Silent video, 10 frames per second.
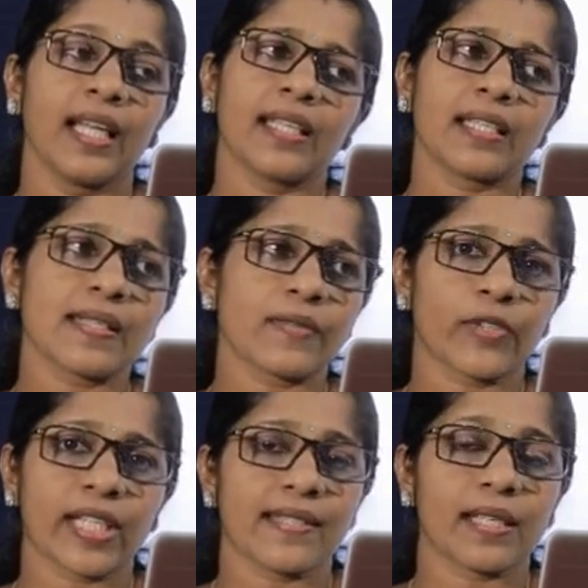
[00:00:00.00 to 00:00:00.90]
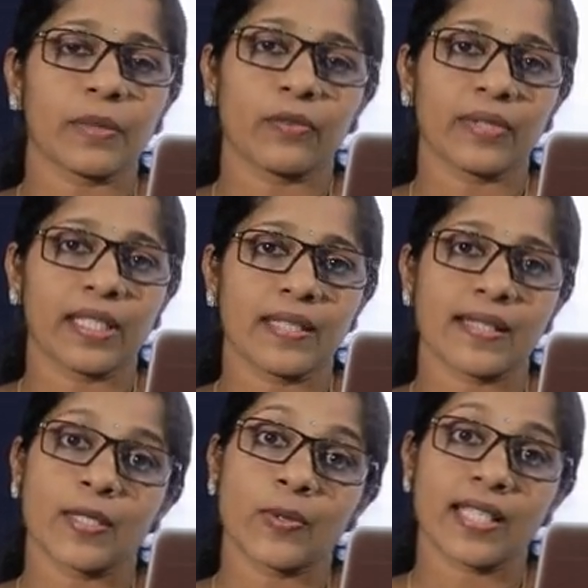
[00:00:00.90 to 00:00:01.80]
That is, for example, he
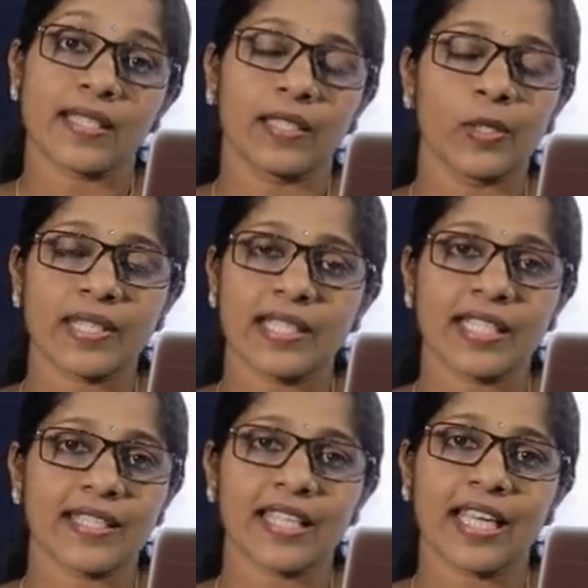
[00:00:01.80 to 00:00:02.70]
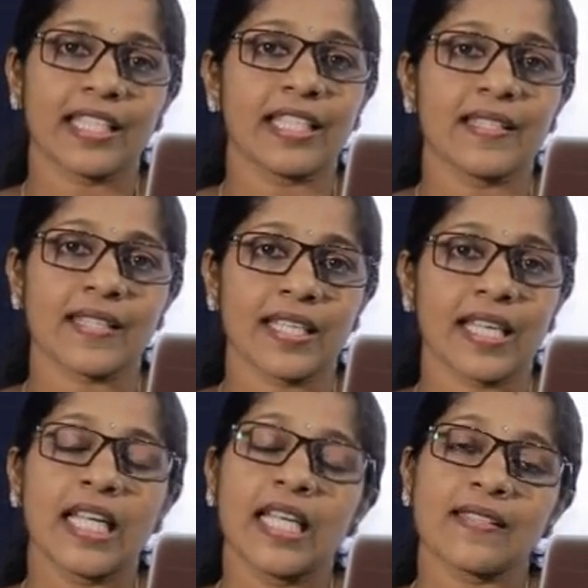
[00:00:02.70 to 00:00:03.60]
is a US citizen and he is
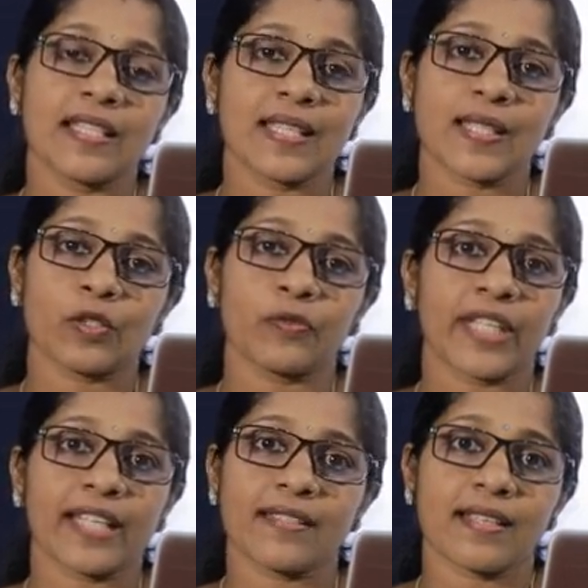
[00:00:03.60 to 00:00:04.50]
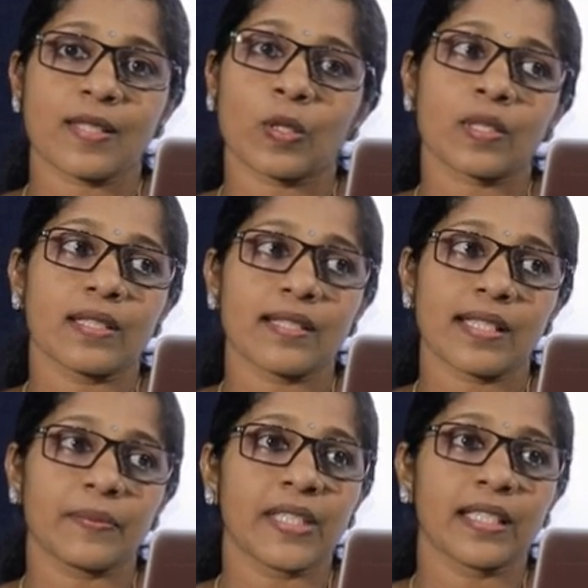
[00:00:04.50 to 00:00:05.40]
a citizen of Texas or
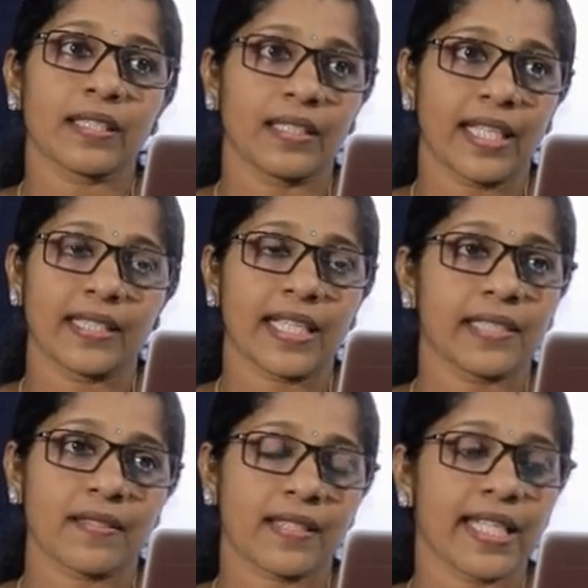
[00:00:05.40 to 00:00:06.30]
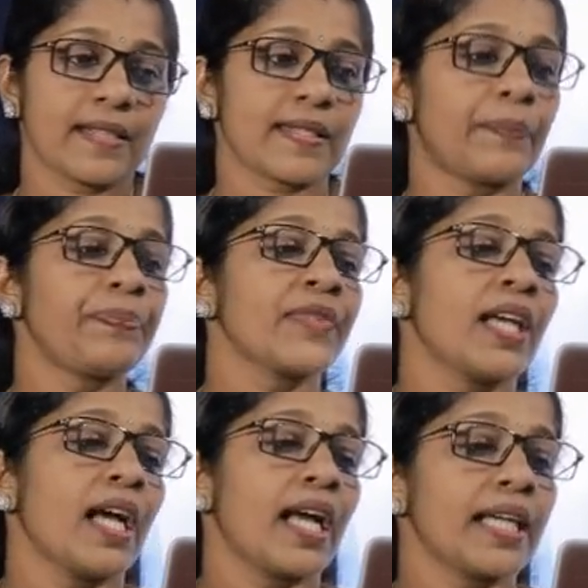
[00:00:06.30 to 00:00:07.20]
something like that states.
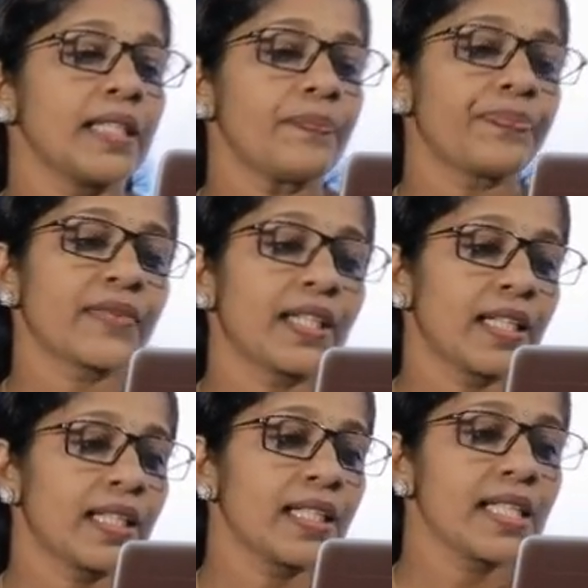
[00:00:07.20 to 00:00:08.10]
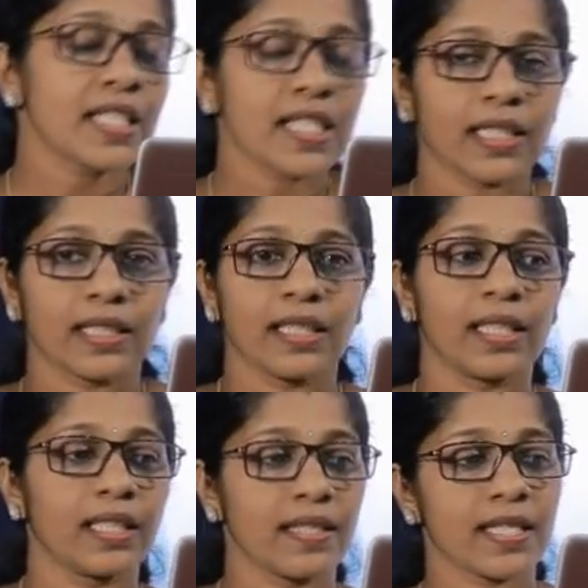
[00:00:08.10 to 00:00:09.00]
And it
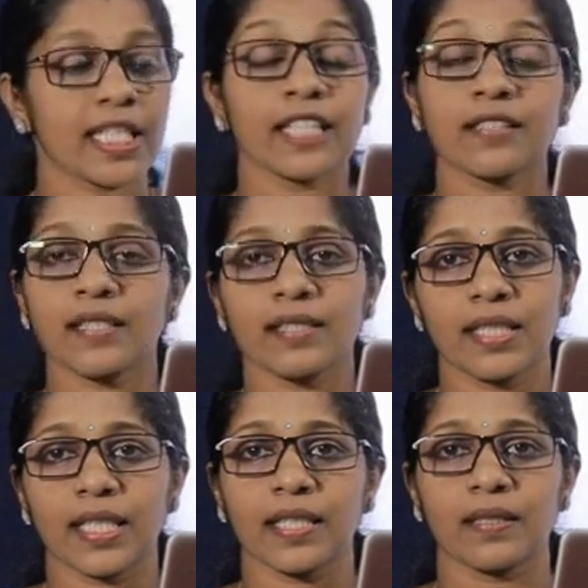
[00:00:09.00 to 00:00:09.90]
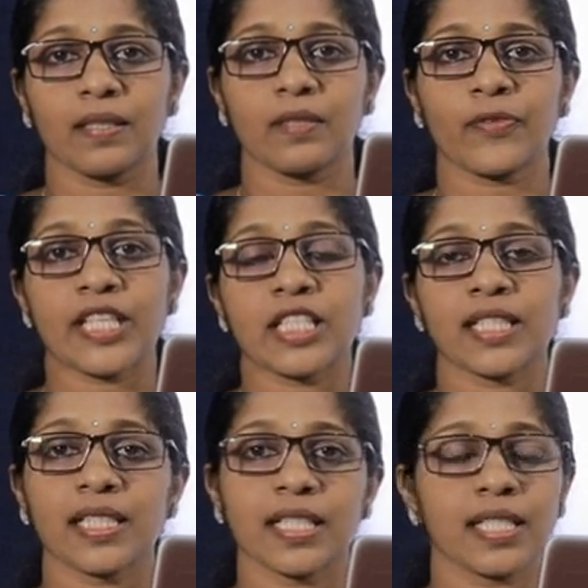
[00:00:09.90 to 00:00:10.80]
strengthened the
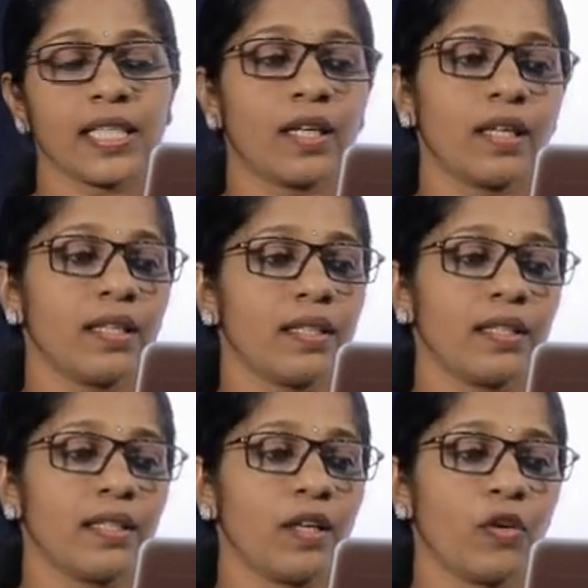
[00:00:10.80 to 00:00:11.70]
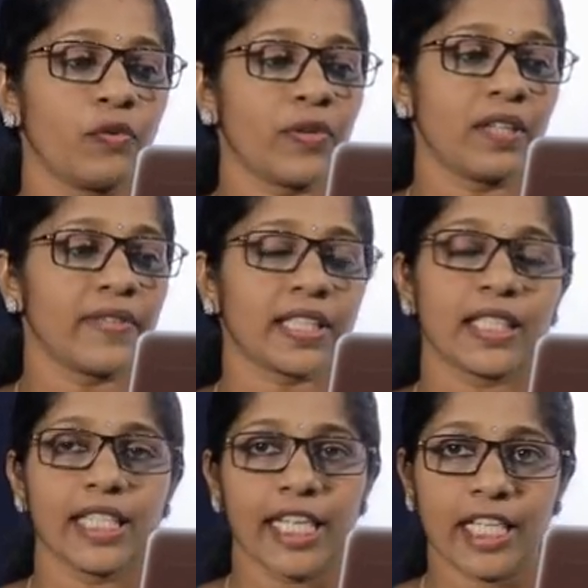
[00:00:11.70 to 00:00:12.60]
fraternity of our
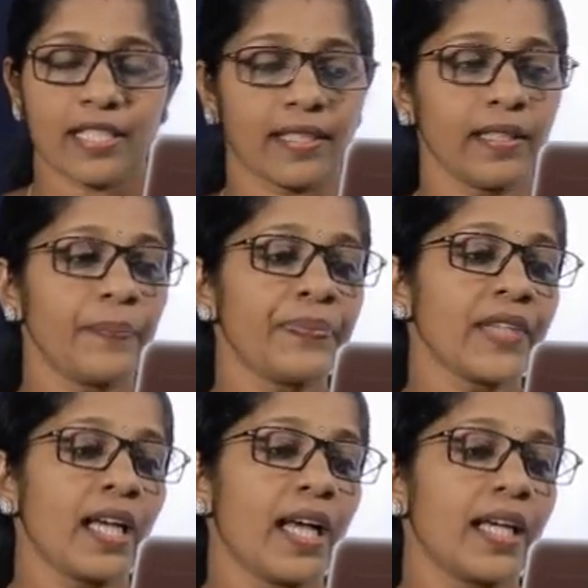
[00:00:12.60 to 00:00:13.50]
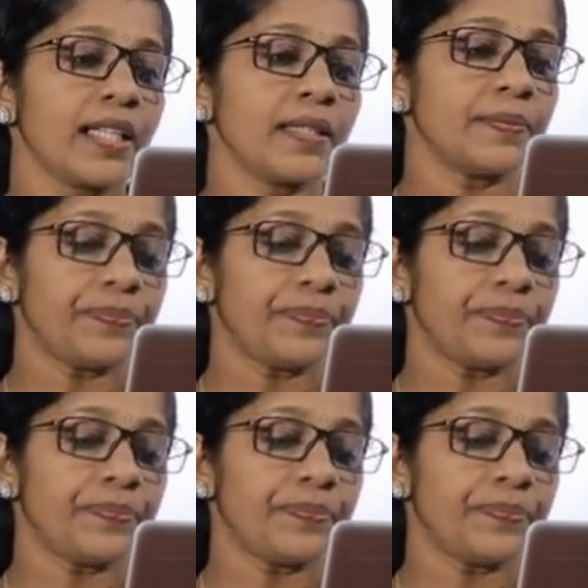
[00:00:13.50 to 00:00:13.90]
nation. And